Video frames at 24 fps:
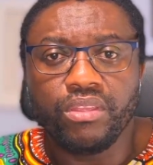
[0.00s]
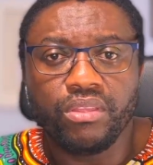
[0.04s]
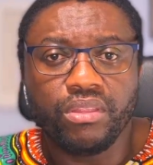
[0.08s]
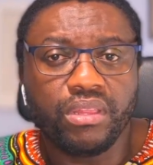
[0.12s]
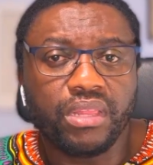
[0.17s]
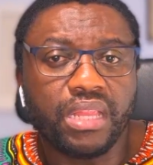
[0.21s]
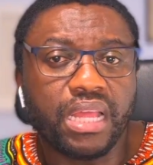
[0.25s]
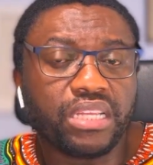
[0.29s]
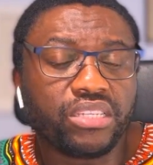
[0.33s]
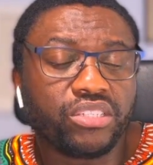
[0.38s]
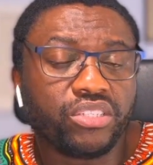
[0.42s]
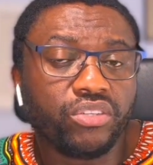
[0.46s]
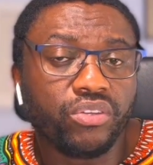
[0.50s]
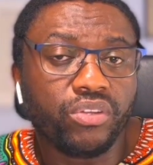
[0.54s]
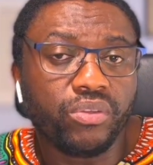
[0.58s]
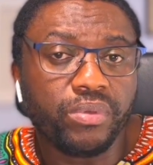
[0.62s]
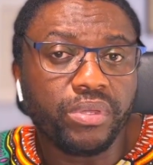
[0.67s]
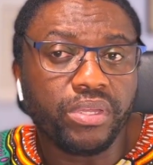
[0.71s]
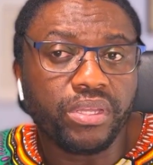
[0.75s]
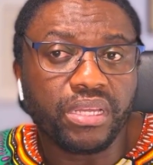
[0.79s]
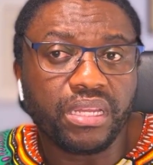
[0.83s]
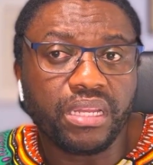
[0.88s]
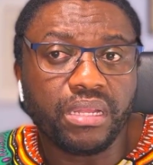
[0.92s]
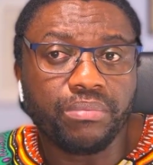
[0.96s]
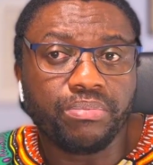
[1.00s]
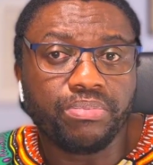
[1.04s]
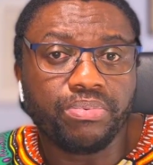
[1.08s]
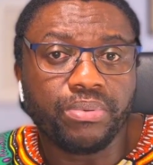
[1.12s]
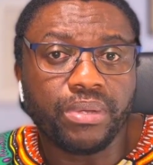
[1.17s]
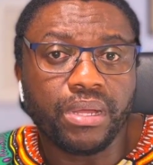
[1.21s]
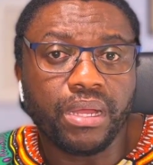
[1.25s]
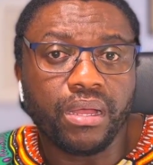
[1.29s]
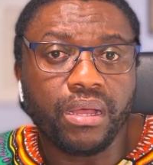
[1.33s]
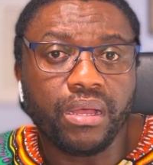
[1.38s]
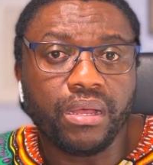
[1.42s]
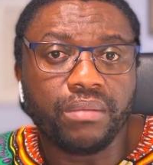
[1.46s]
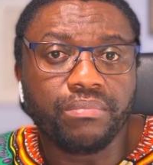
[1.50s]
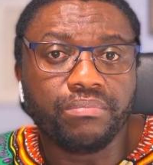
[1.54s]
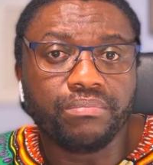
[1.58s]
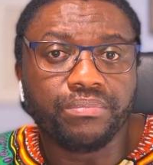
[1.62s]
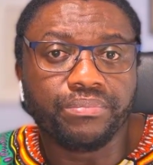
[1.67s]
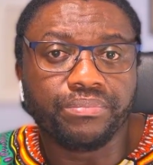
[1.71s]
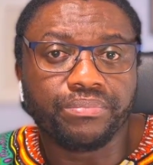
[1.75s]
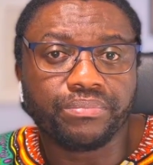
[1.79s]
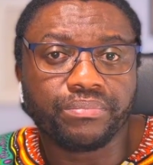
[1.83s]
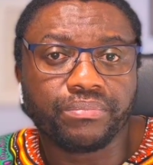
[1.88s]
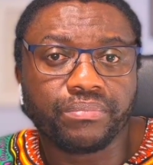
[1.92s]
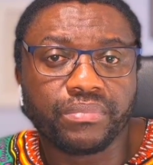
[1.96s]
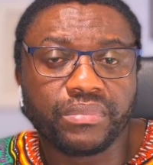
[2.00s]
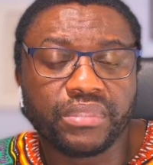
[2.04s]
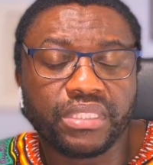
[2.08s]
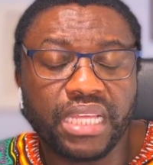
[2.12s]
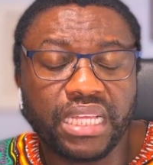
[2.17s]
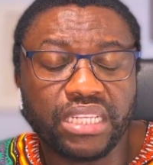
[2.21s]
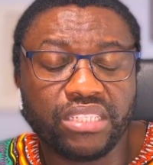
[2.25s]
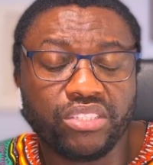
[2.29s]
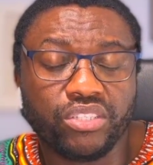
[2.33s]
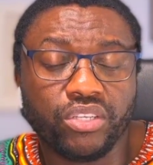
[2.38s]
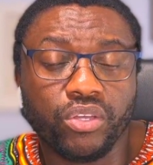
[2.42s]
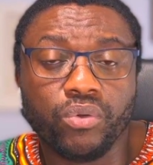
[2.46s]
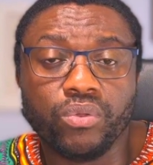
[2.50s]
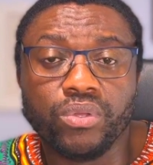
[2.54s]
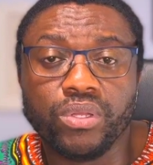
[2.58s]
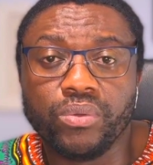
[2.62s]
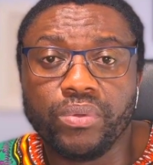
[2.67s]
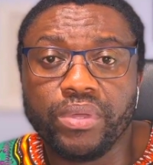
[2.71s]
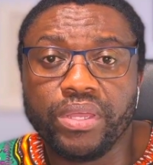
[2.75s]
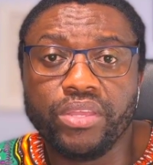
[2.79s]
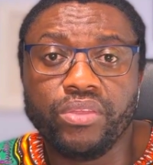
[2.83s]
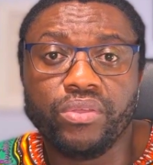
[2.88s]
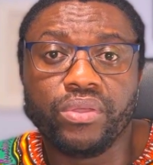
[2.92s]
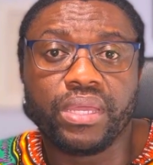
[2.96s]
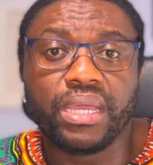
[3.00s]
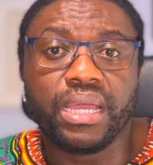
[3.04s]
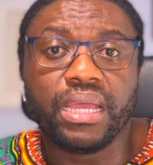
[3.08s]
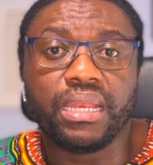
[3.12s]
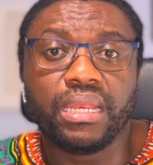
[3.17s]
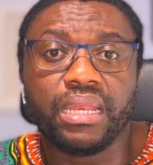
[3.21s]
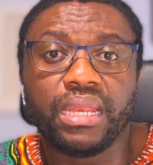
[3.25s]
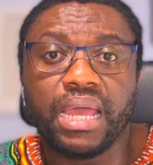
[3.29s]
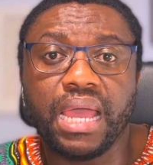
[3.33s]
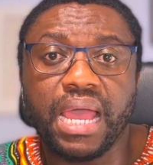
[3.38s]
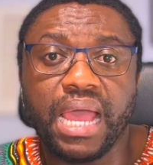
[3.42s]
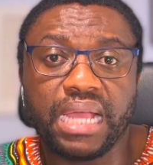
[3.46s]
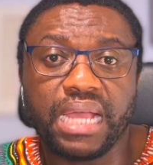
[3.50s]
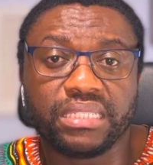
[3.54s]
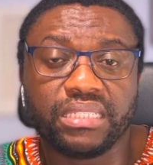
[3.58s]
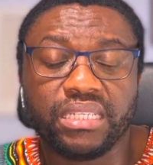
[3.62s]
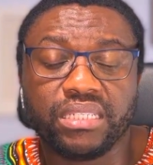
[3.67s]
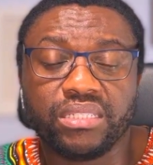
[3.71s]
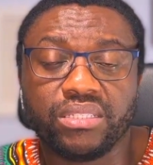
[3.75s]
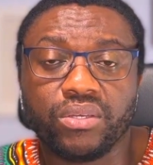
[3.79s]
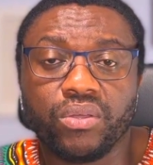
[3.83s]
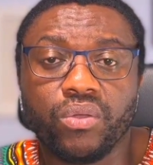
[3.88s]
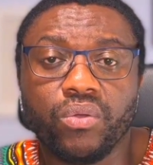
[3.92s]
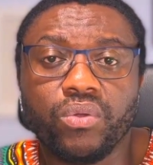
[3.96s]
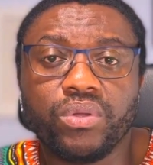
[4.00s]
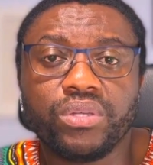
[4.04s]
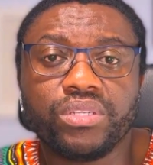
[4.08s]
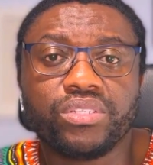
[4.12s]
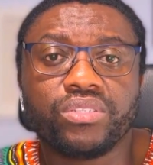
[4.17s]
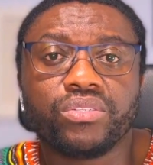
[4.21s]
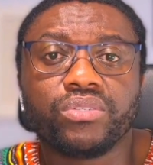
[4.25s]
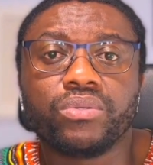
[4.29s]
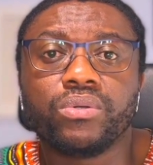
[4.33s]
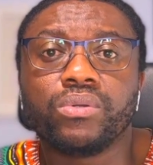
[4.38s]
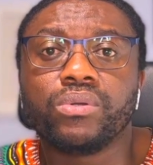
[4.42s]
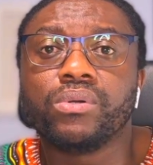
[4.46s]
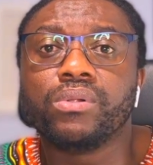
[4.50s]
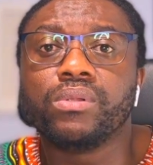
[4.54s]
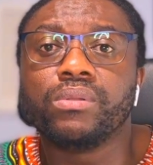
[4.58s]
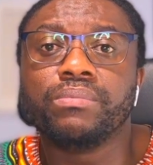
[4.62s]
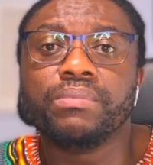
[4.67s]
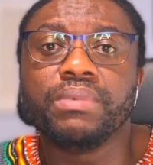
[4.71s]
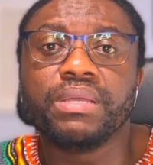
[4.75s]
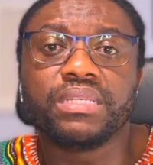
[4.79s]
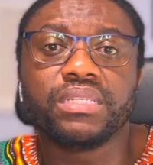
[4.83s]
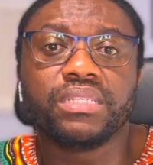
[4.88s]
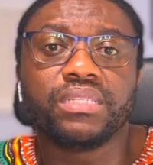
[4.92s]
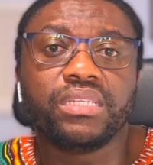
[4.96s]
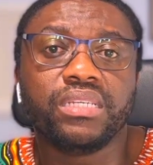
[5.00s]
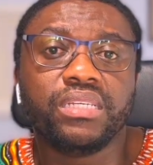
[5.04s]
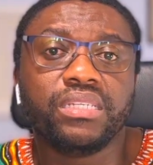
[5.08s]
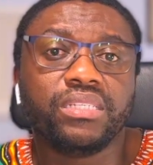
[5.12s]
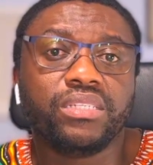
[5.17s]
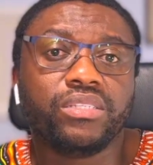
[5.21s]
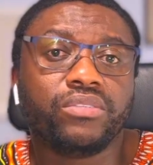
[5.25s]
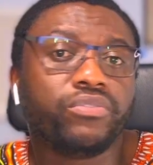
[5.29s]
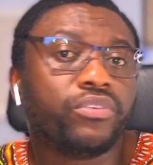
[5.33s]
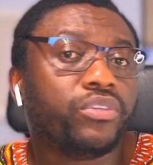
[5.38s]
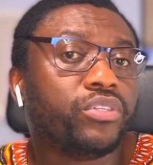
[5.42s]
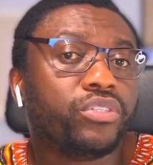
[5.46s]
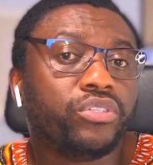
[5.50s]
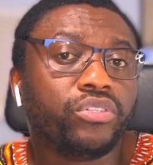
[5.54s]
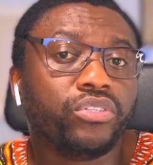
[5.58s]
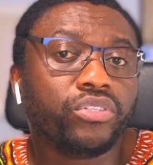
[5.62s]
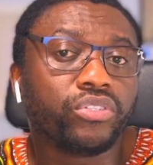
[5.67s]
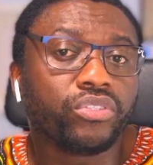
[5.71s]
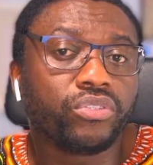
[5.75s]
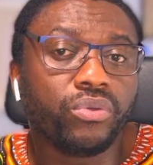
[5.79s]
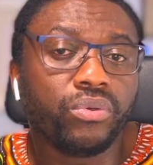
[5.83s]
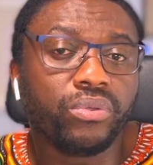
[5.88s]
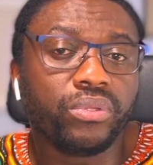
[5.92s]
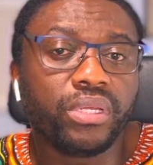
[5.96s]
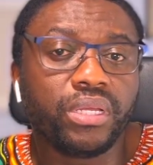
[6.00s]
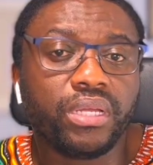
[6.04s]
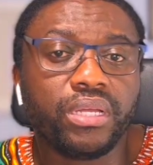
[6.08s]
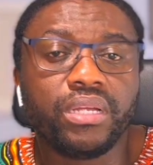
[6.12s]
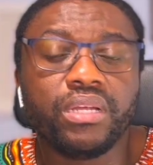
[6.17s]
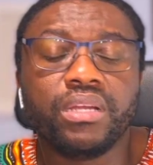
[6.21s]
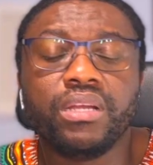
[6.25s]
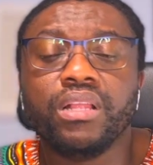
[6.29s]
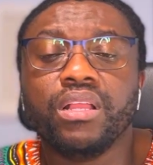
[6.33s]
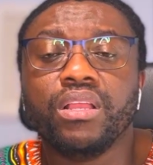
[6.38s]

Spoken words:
that's the only way you can that's the only way you can access the course. Google makes it easy for you to just go there.